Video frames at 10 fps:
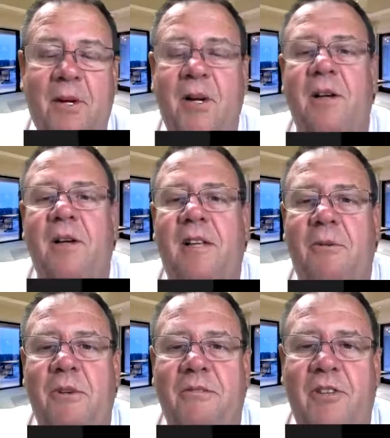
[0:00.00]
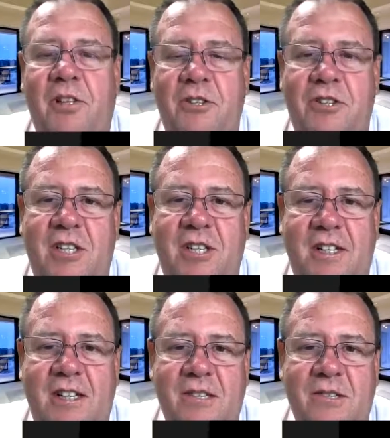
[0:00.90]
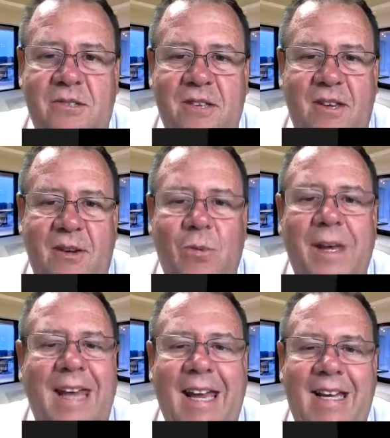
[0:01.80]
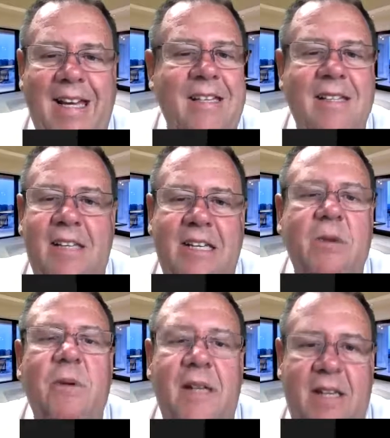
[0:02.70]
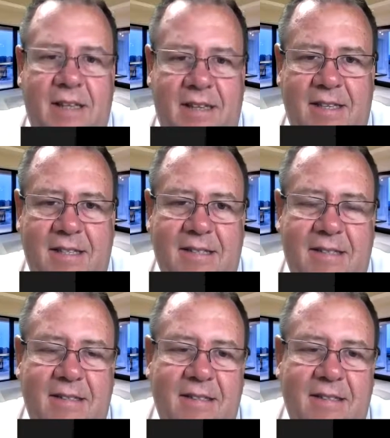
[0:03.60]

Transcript: currently with Volusion is we can't easily do any of this.